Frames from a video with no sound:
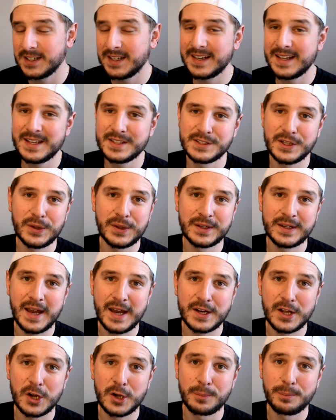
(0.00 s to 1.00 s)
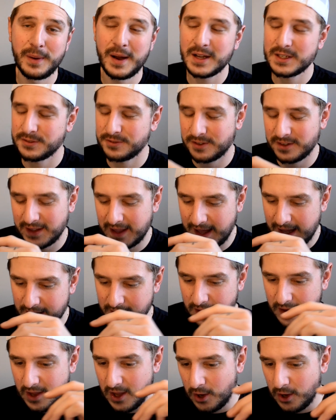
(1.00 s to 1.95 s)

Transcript: It is only 900 bucks for that,